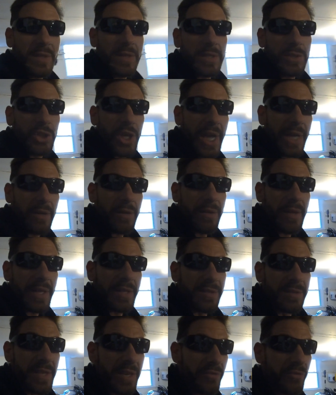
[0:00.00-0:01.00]
to the channel
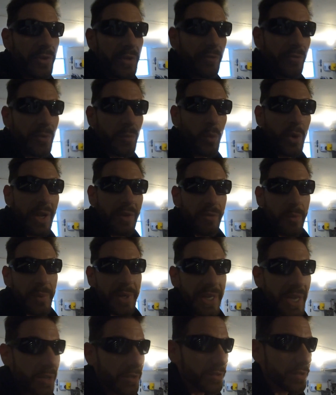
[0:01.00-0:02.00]
that's different from what
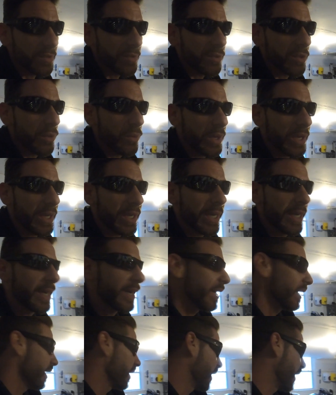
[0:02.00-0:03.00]
everybody else is doing.
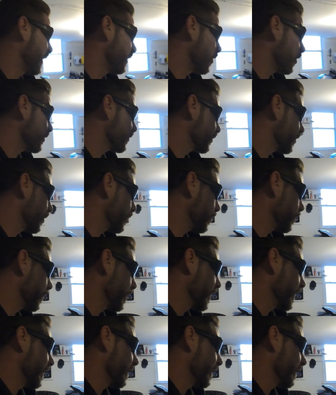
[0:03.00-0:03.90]
And also,